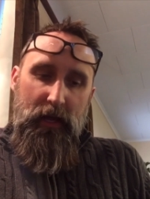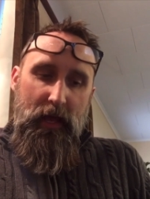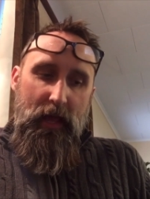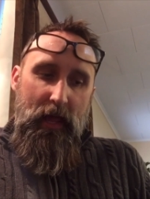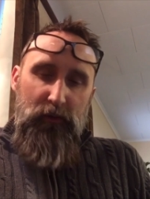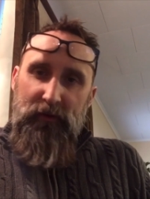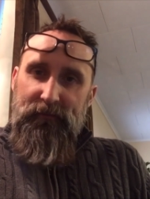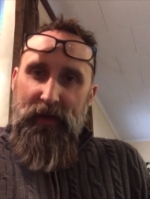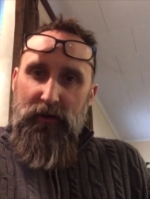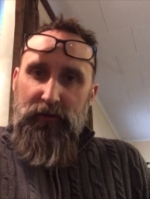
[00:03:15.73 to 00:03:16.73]
And we've
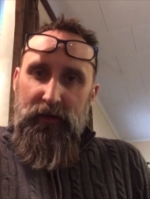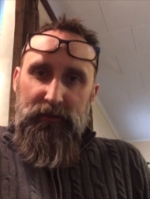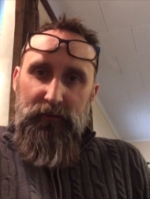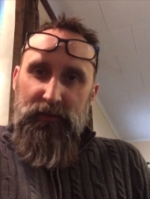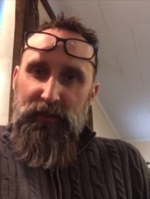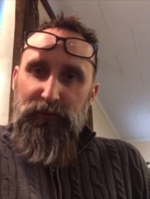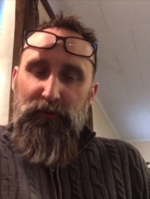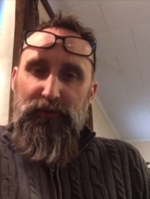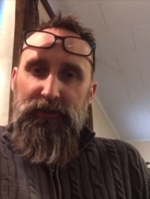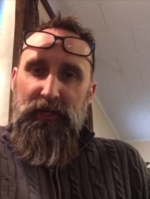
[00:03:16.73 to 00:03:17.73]
now created some simple
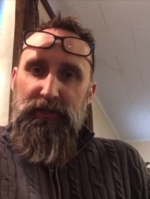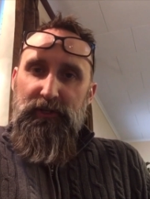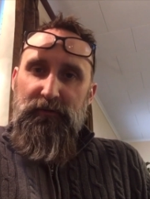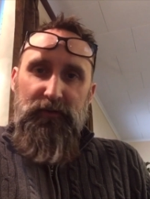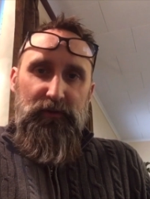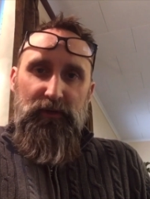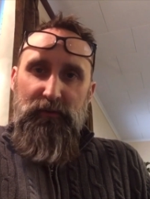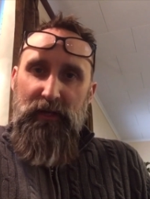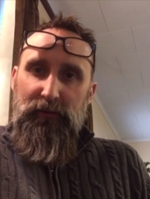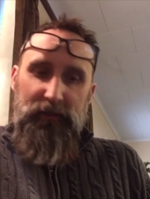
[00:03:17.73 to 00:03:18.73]
procedures for you to
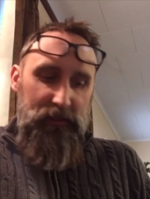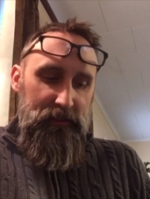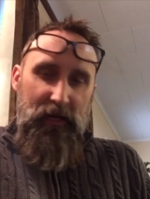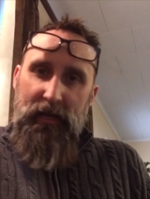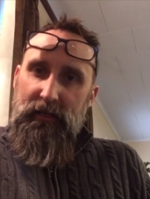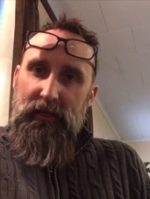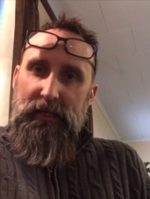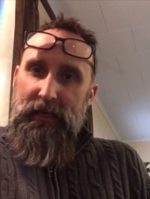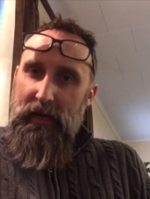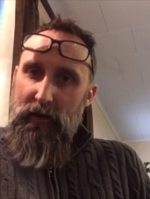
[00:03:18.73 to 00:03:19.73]
be able to sign
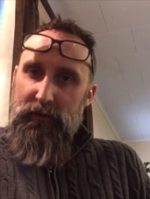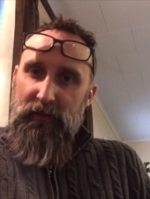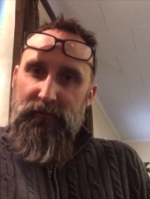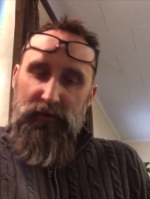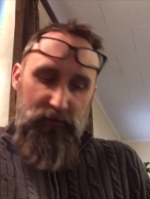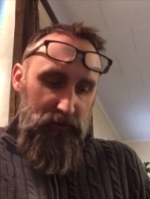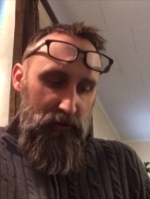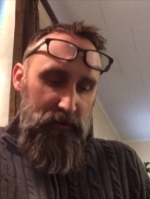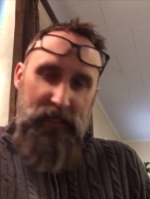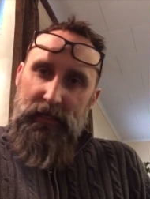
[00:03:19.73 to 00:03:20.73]
it out if you
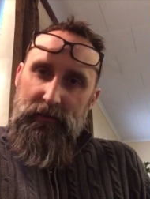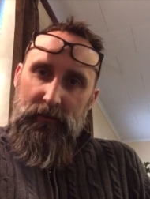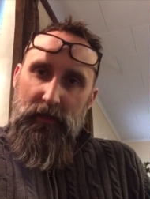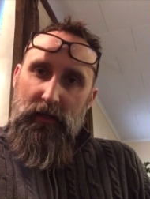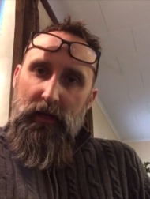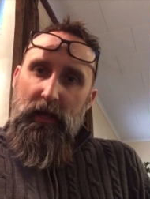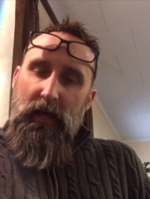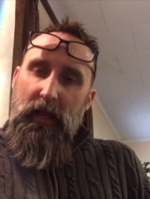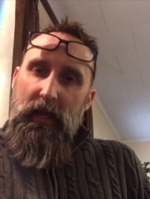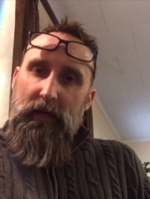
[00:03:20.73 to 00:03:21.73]
so need it
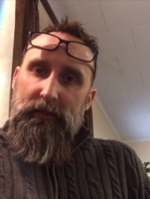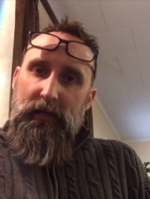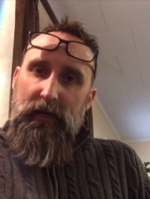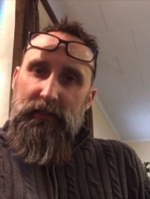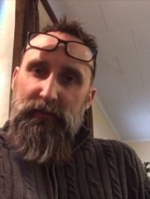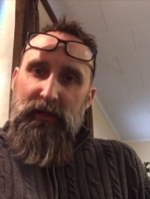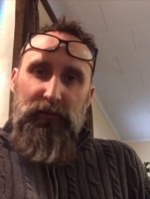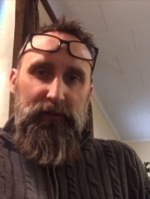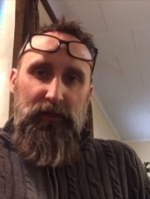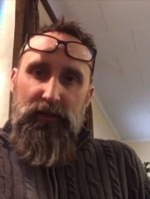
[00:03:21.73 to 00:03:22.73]
and uh, to be
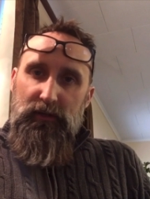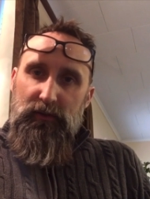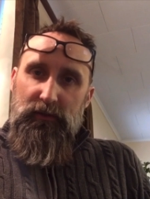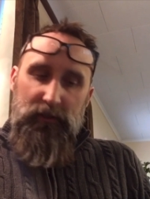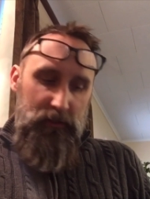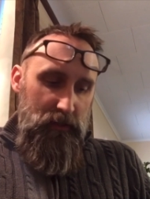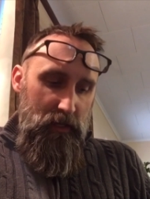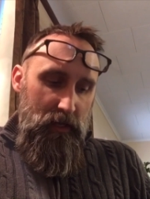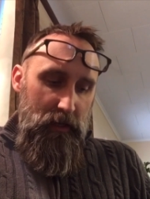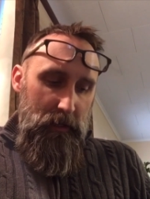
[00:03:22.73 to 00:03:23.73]
able to use
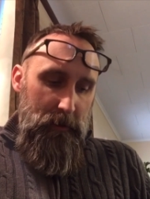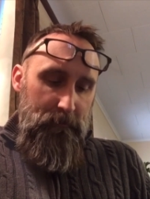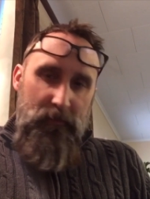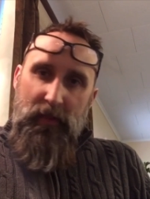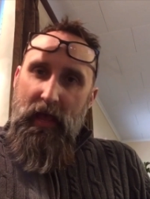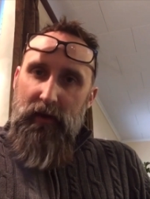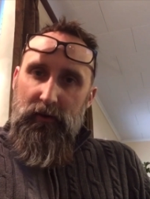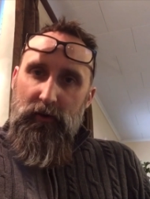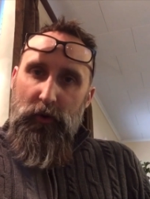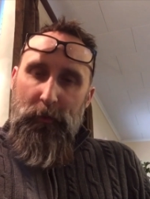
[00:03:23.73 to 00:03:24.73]
um, at
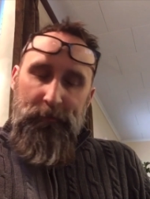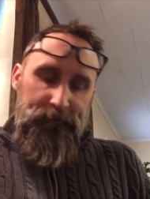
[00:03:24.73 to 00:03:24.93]
home.